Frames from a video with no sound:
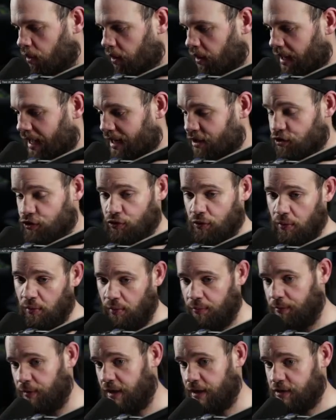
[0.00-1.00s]
extra
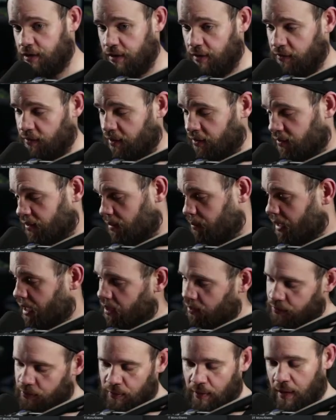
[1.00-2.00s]
reflections as they
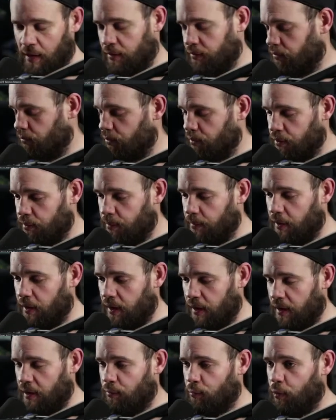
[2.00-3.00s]
bounce around the room,
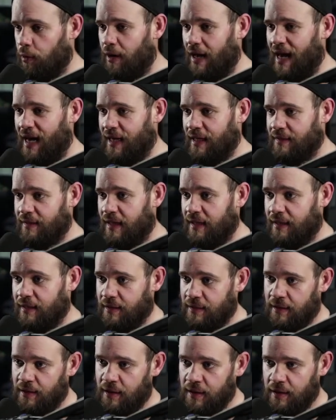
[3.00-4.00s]
and we're adding that
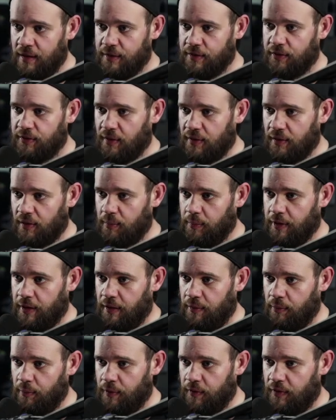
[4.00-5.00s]
in just a little
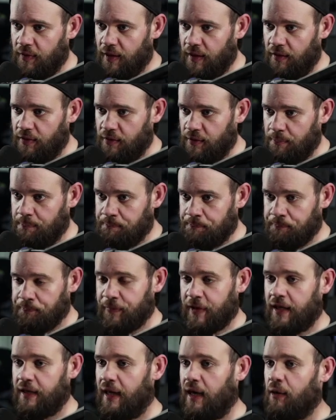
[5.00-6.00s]
bit with this.
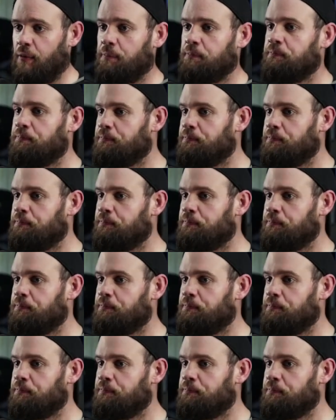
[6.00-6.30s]
Now,